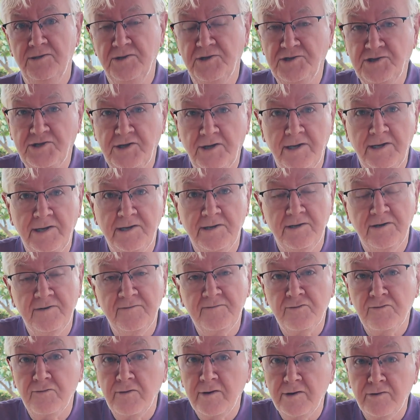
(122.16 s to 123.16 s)
the site
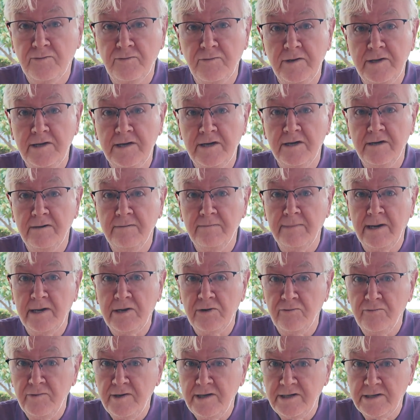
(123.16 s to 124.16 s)
of Gregory
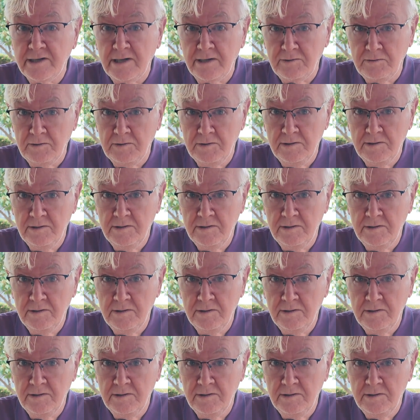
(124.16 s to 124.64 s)
Mannarino.